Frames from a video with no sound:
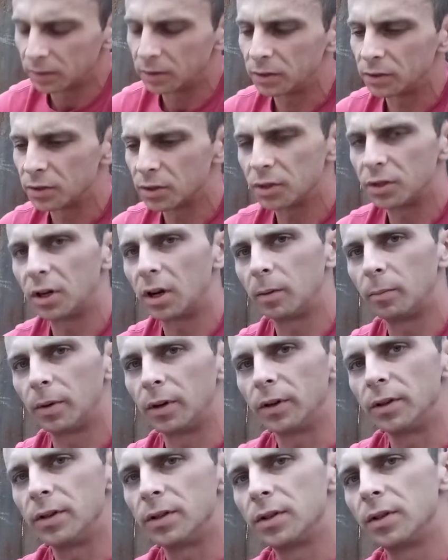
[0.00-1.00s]
your
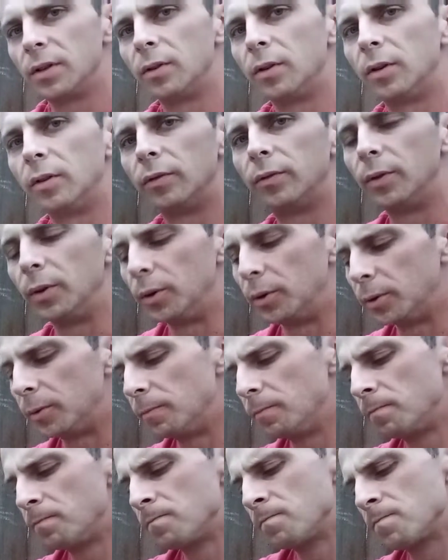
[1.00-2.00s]
strawberries or food
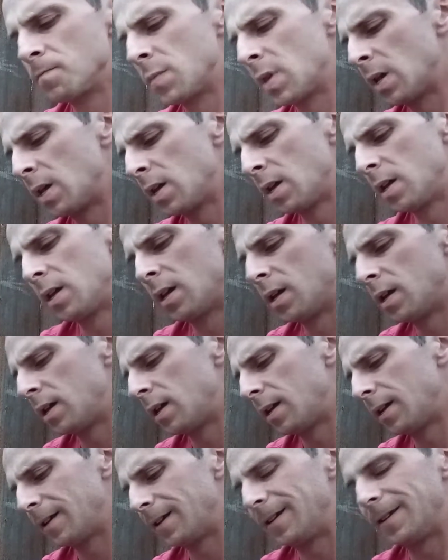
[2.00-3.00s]

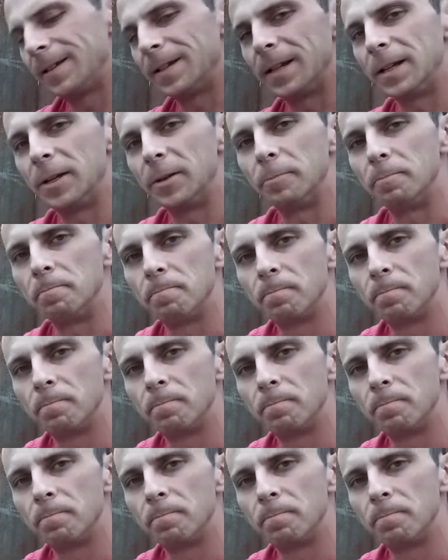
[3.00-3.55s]
to eat them.